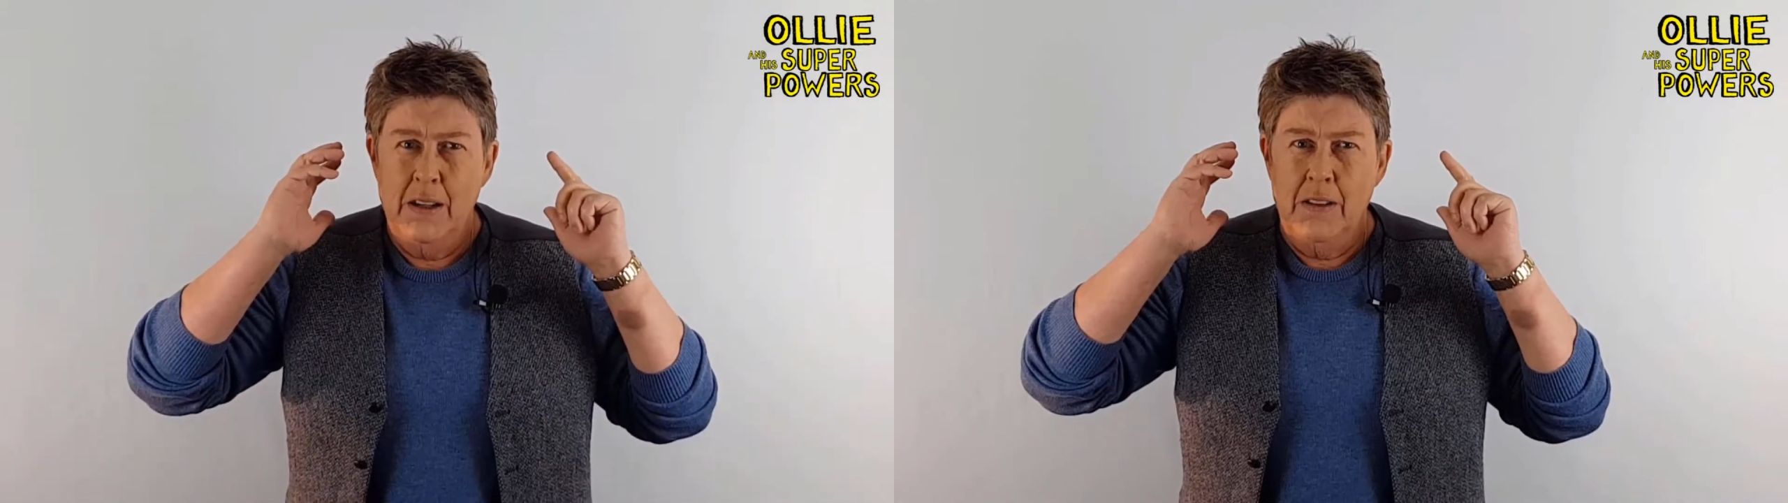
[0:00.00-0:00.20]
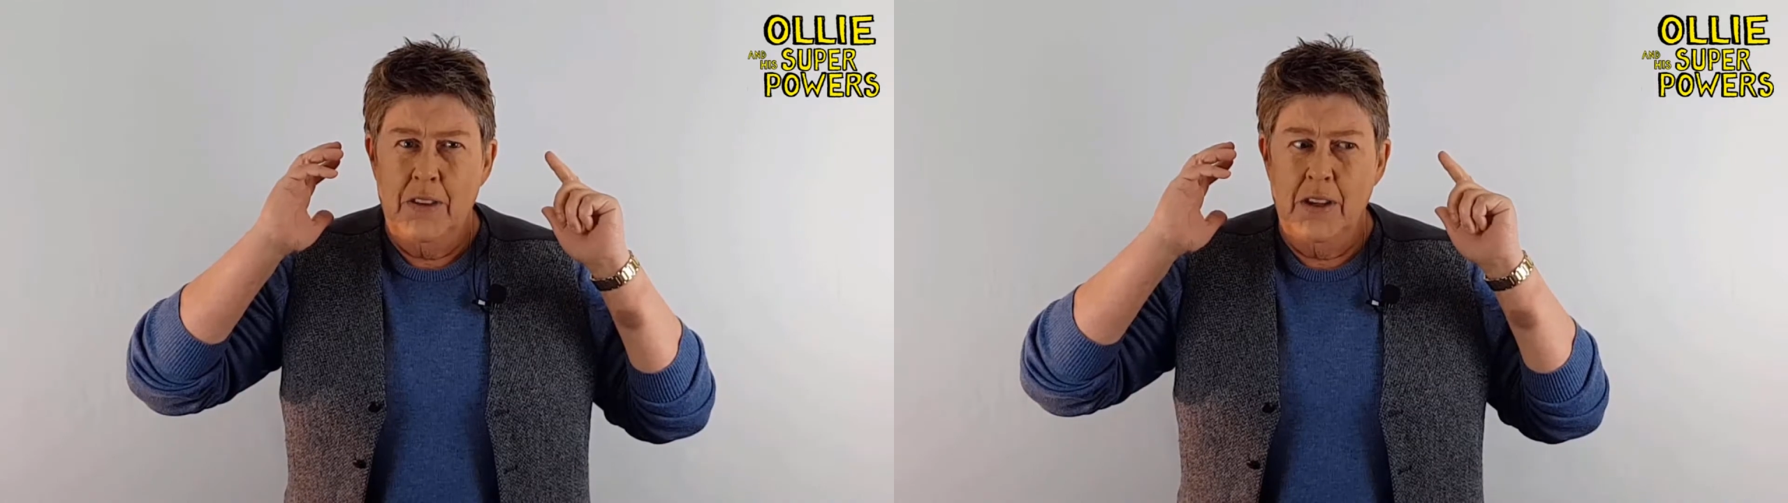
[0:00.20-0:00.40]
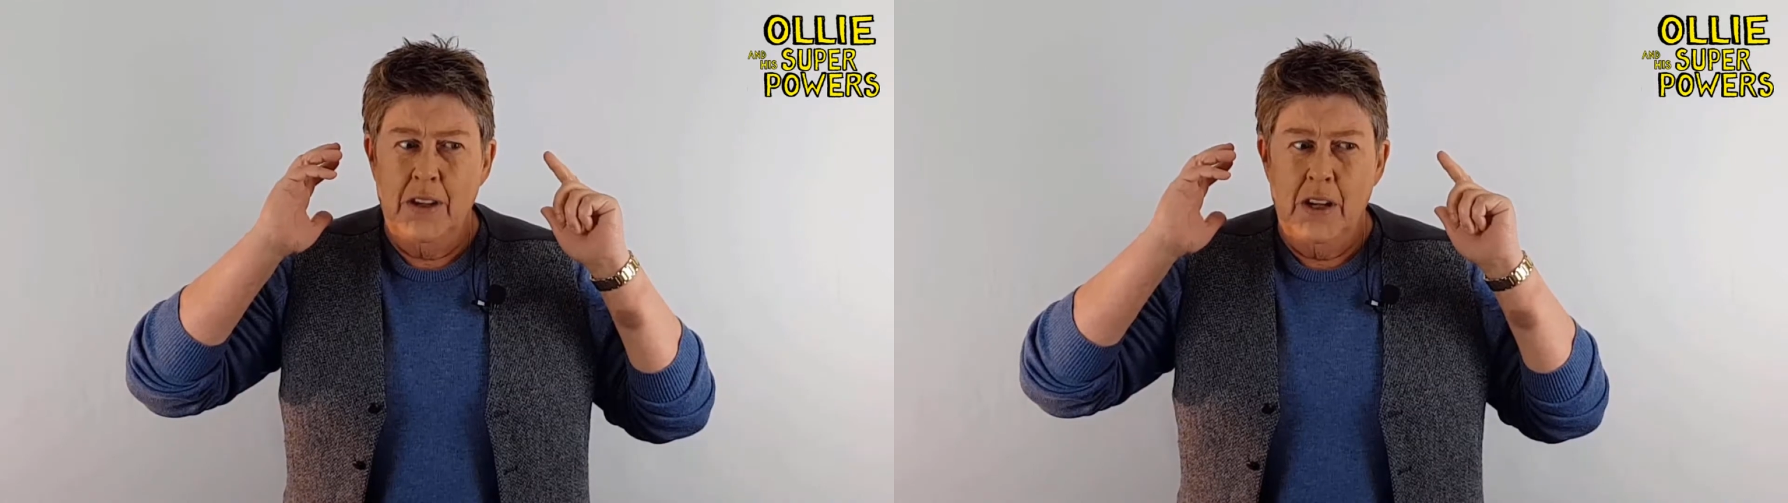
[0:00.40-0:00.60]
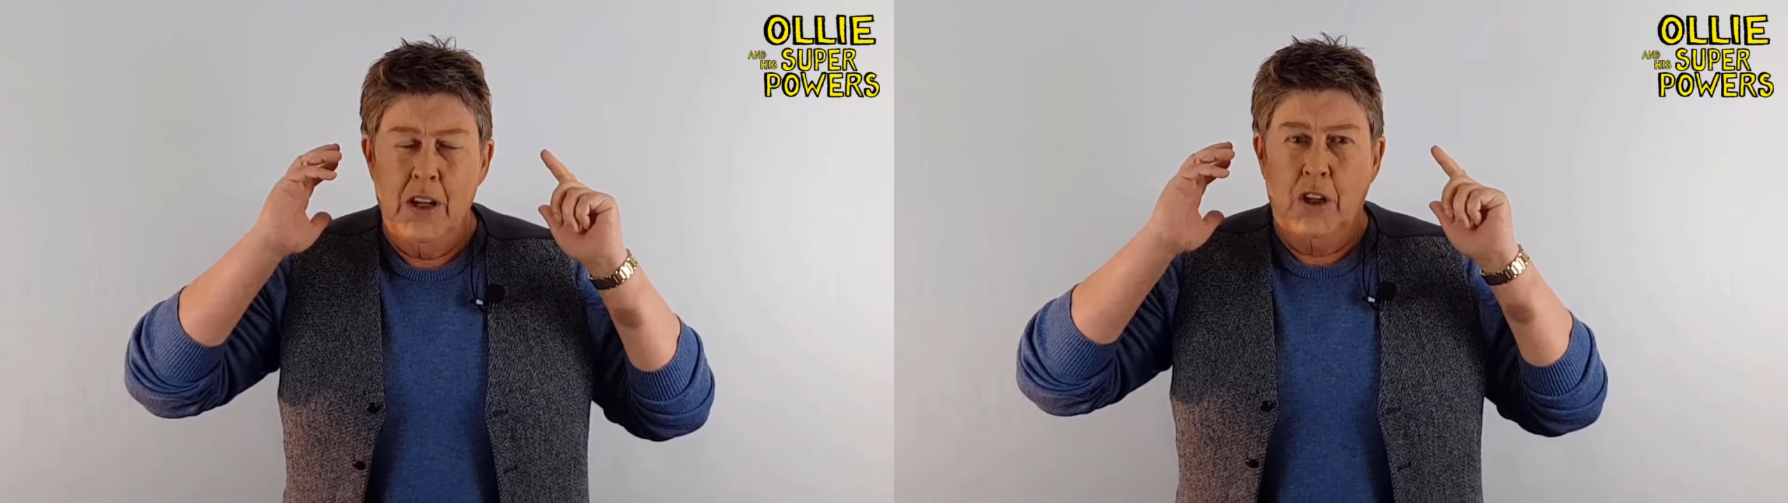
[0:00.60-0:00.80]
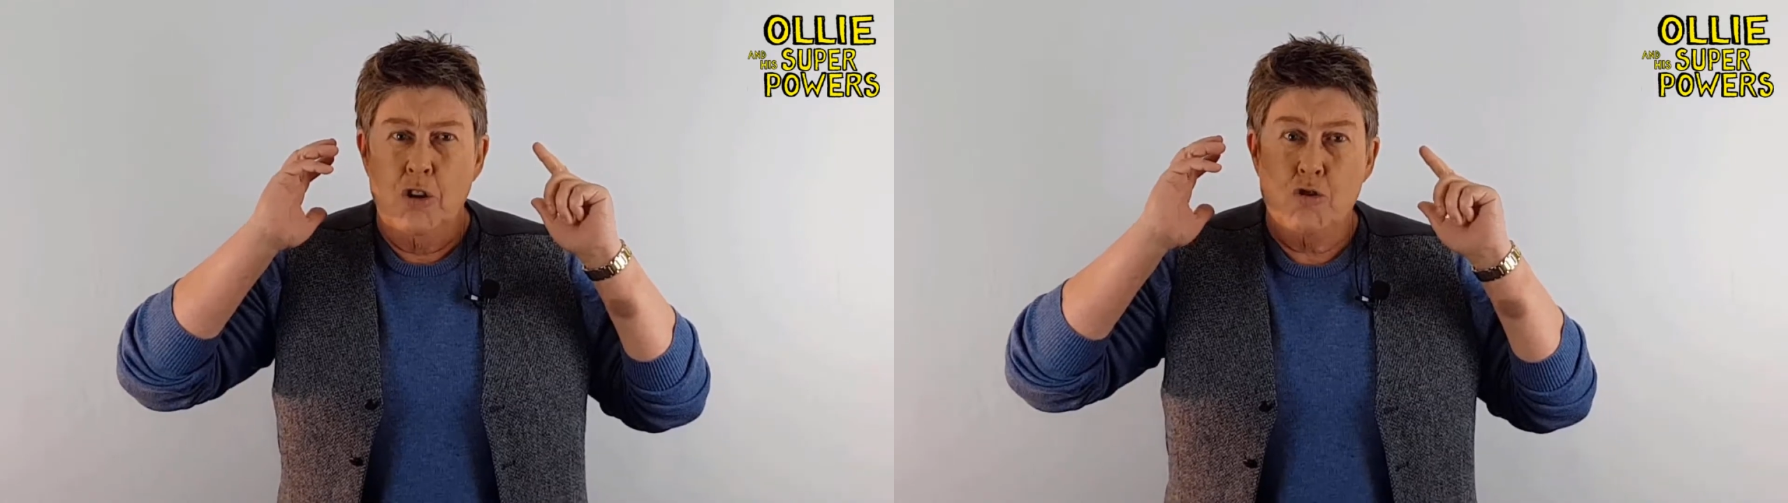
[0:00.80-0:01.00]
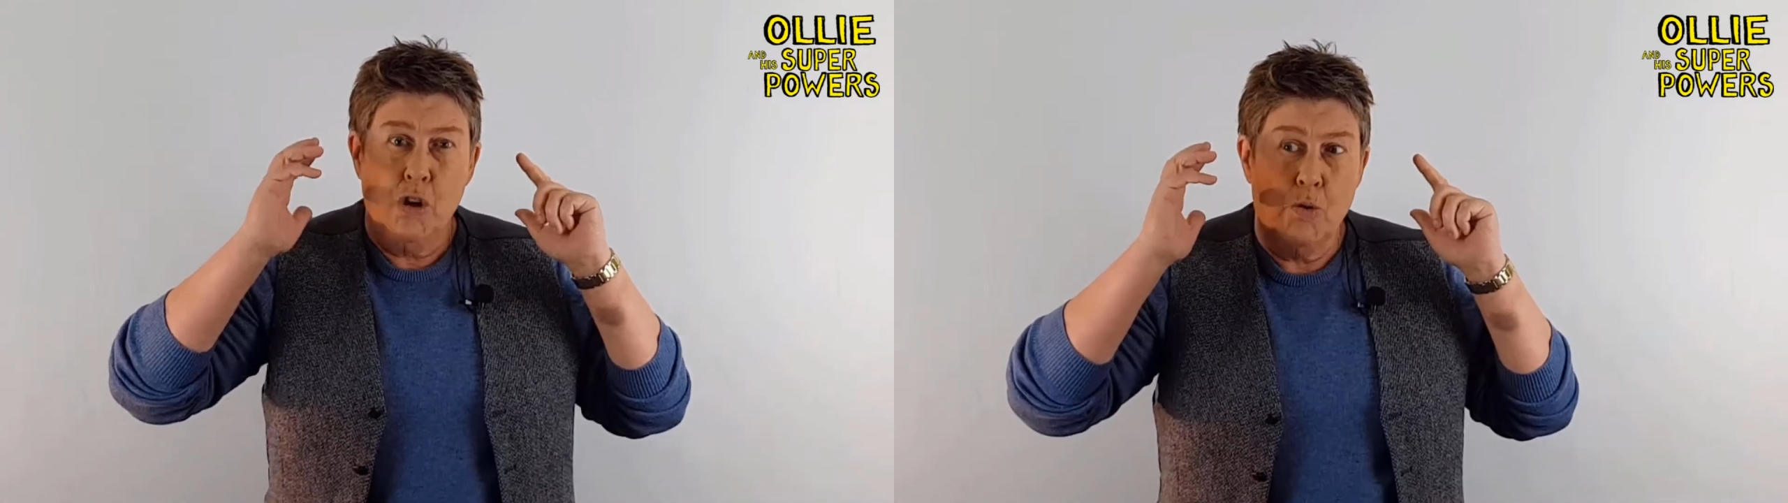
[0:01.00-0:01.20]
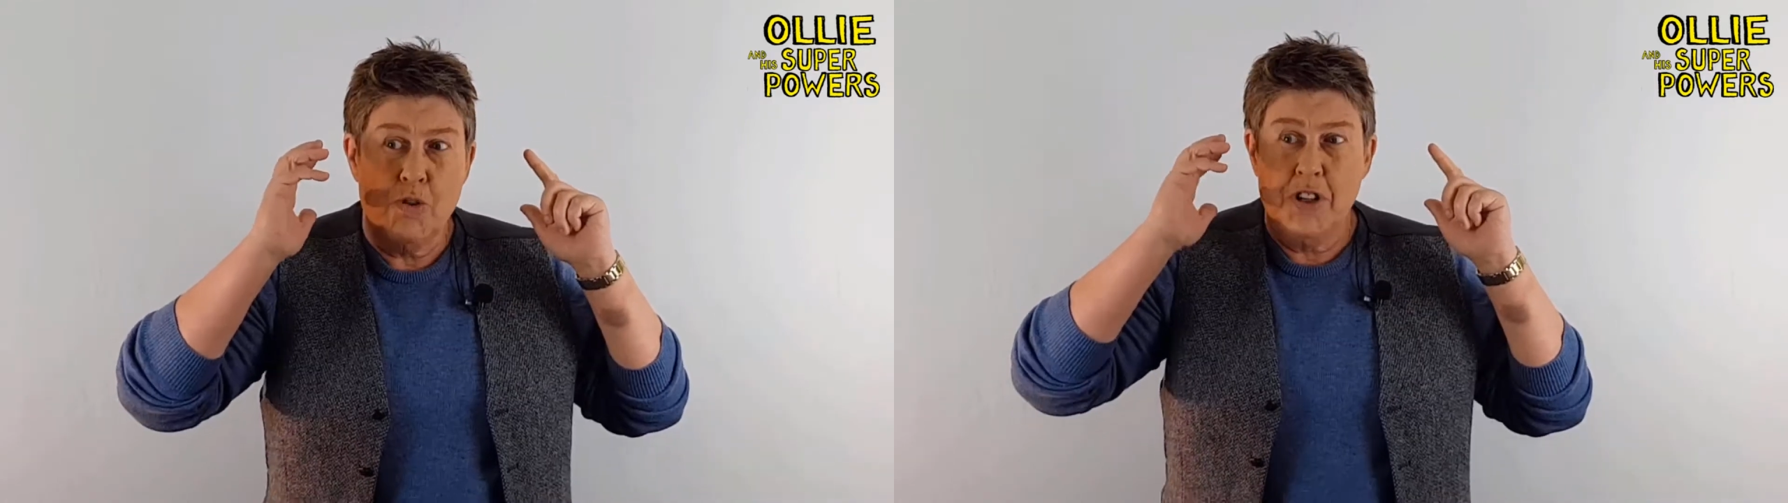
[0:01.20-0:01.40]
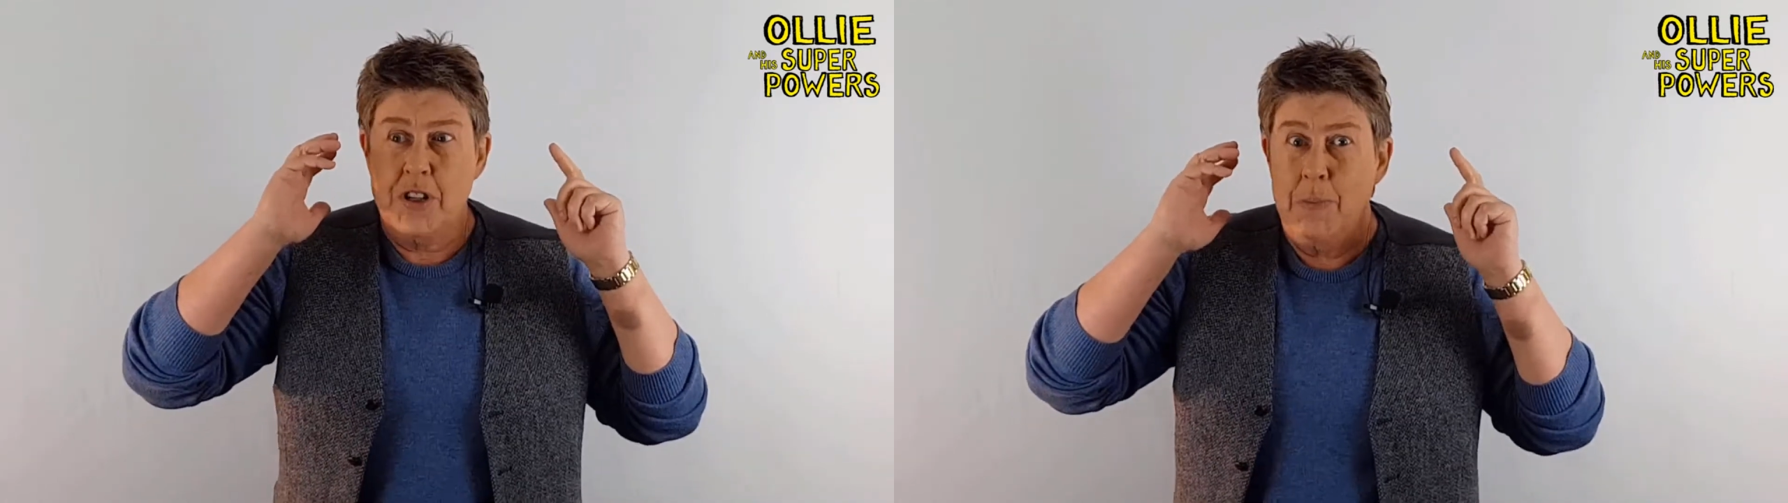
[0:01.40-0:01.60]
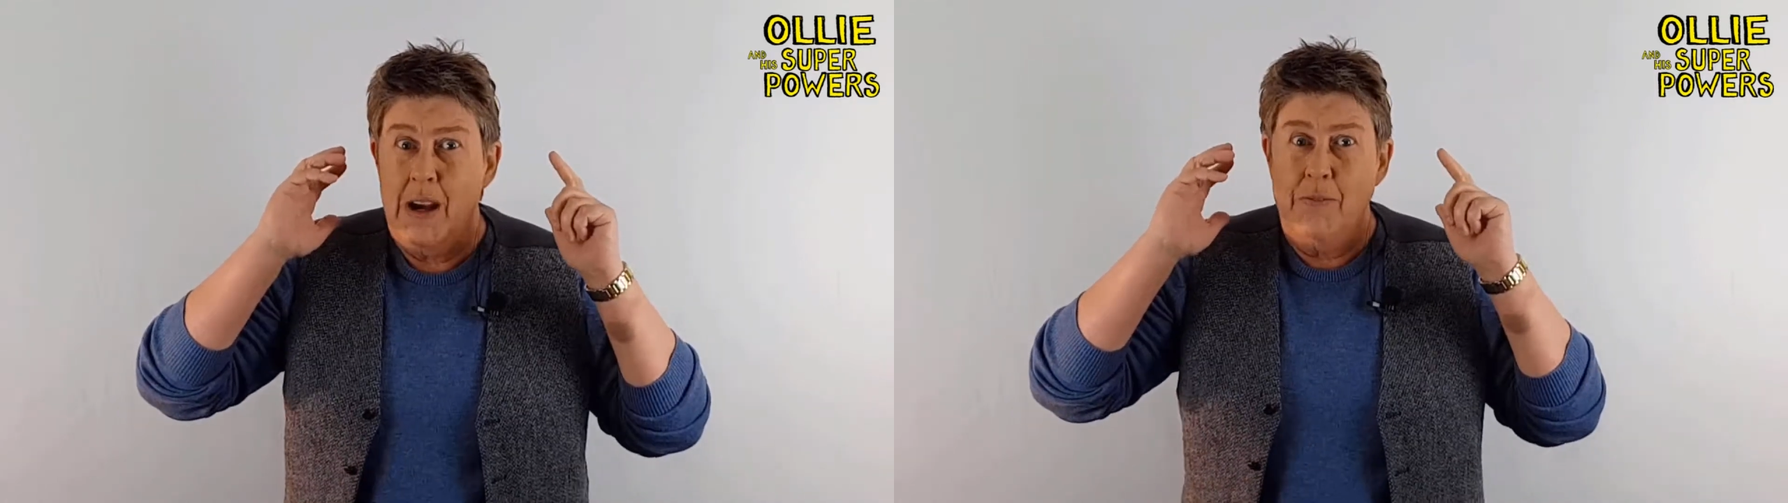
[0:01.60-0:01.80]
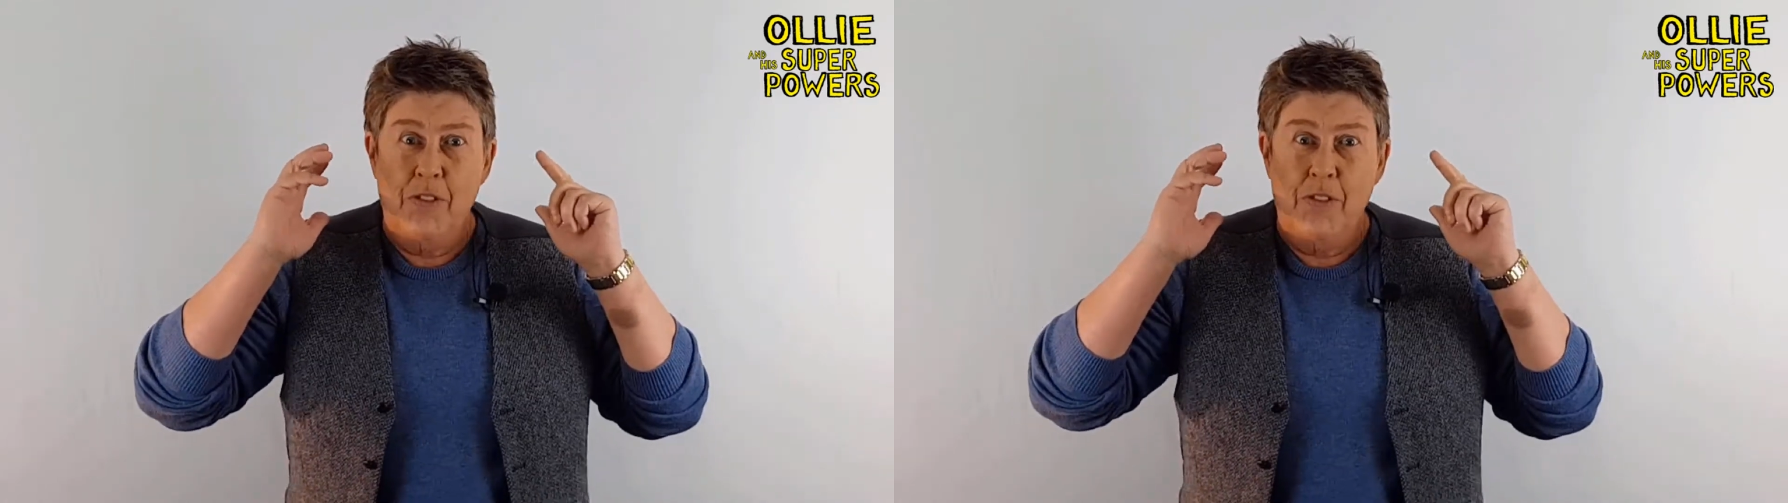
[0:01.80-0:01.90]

that controls just about